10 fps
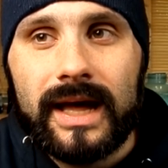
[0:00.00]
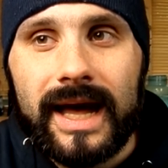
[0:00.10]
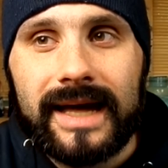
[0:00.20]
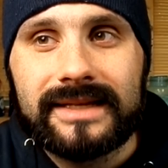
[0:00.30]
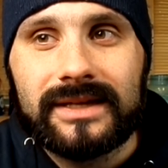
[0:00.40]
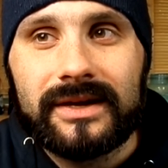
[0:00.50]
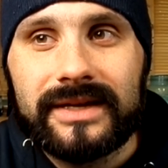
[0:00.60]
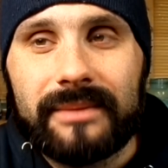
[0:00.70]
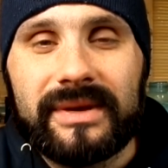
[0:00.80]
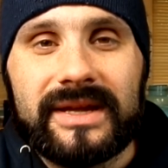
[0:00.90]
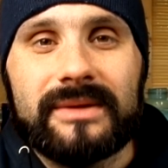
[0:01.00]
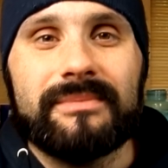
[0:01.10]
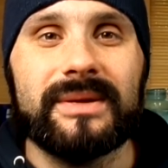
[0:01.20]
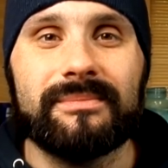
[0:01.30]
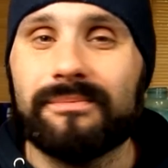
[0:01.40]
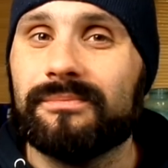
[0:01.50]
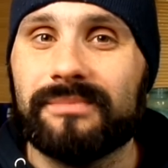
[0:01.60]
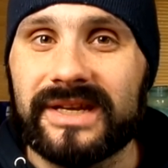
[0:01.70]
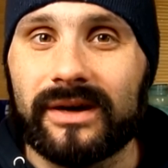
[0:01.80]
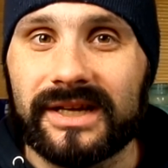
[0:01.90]
And yeah, be
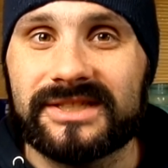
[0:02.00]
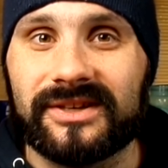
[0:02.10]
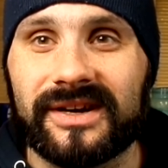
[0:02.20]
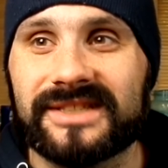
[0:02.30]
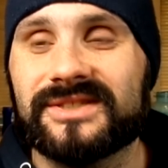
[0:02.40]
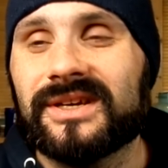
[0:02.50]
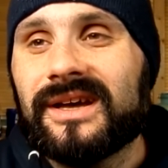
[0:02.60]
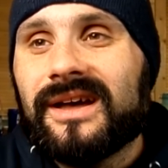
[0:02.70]
nice, guys.